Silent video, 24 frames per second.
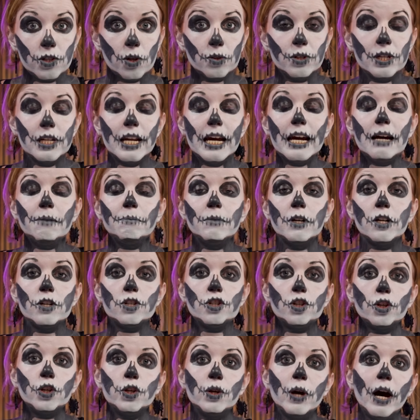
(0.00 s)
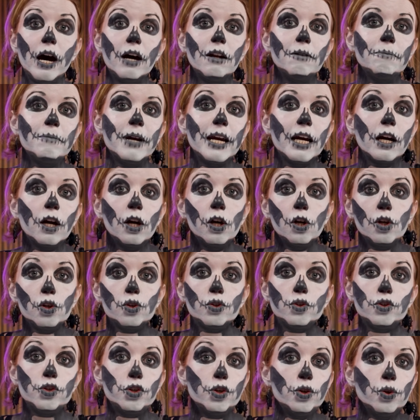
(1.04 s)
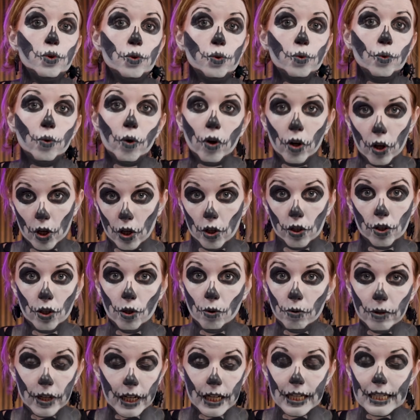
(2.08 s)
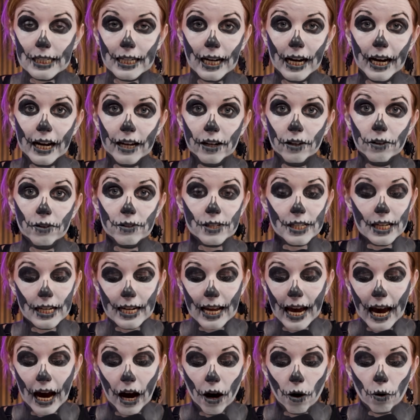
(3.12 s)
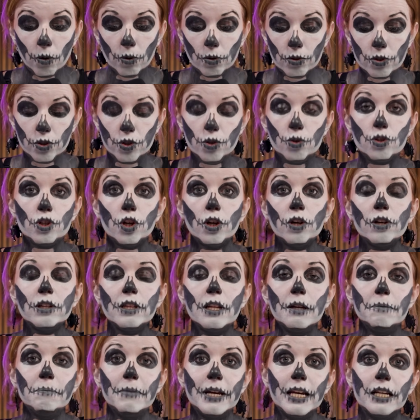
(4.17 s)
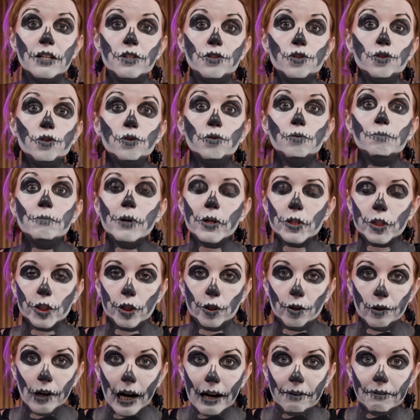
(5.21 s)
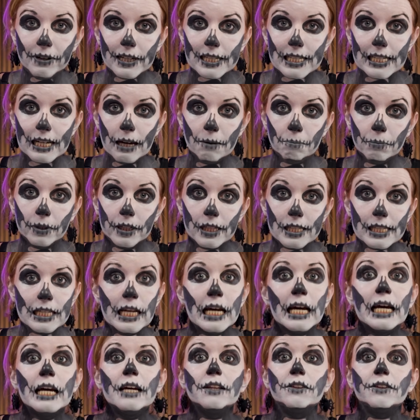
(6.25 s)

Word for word: So today I'm going to show you how to make two unique titles and how to turn them into motion graphics templates